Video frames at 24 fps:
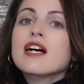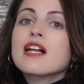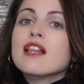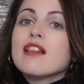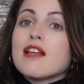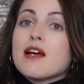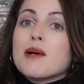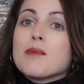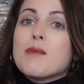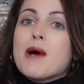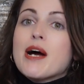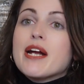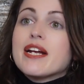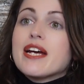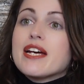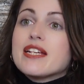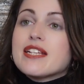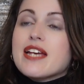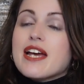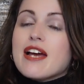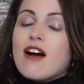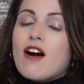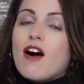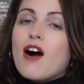Like mine has
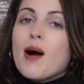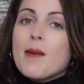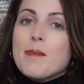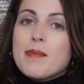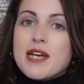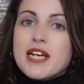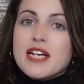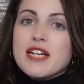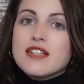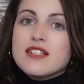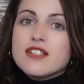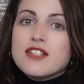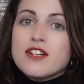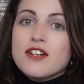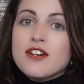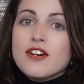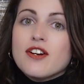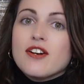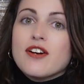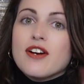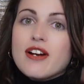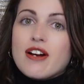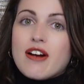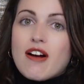a hot pink
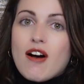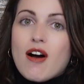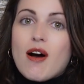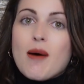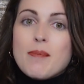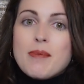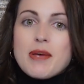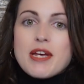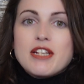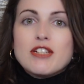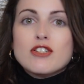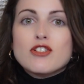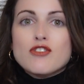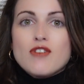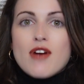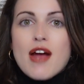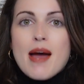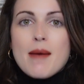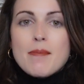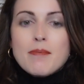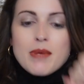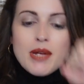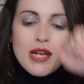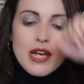interior and a hot pink
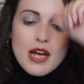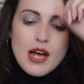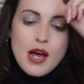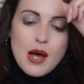strap.